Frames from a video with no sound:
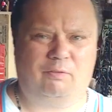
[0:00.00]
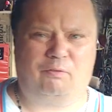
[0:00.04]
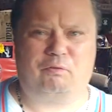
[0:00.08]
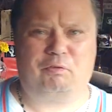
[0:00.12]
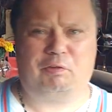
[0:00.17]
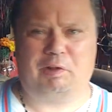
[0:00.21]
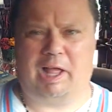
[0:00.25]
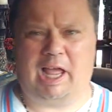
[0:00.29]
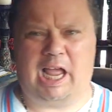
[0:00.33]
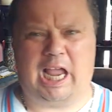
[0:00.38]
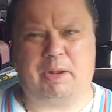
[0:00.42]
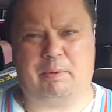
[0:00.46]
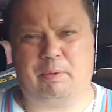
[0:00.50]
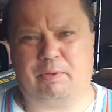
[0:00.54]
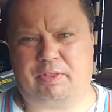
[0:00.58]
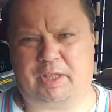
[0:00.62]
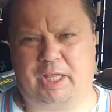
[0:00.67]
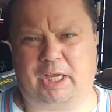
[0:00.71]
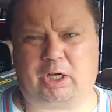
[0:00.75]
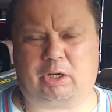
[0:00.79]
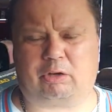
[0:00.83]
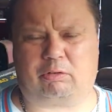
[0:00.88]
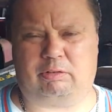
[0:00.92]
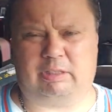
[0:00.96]
flying
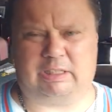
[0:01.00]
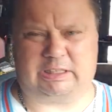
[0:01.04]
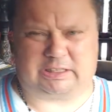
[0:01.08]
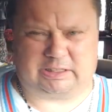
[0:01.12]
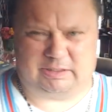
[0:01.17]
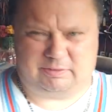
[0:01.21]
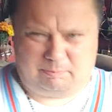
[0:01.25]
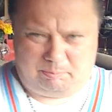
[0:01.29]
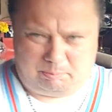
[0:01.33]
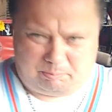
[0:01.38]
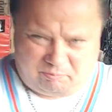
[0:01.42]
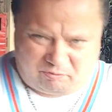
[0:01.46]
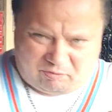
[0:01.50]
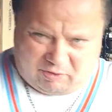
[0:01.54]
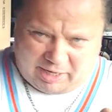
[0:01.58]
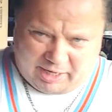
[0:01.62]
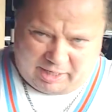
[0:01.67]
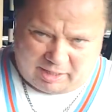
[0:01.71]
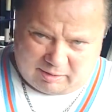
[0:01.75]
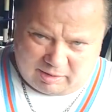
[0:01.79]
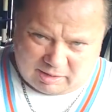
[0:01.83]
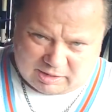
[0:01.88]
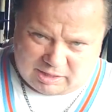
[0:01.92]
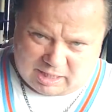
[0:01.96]
with Icarus and
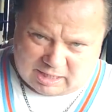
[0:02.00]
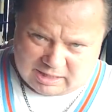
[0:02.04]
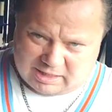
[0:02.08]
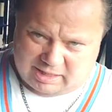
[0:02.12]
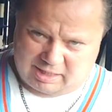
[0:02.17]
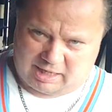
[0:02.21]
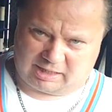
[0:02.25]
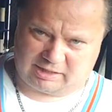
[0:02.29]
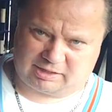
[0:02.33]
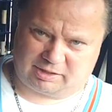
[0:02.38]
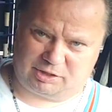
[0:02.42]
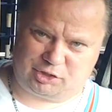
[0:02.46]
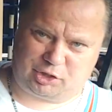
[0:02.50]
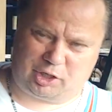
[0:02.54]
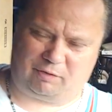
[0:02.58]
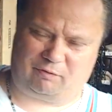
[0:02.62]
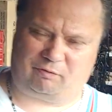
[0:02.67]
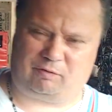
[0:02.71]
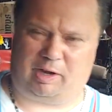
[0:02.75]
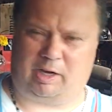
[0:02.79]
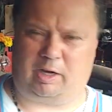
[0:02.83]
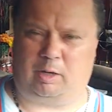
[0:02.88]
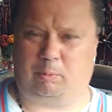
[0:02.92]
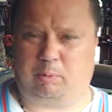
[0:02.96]
fighting as a
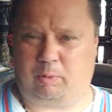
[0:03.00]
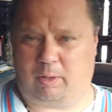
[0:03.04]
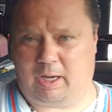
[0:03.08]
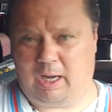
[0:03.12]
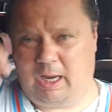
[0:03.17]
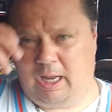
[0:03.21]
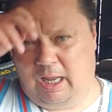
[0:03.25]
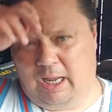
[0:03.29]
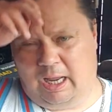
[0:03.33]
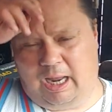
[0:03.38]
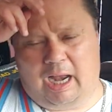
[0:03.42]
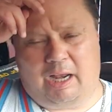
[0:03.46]
jet fighter plane.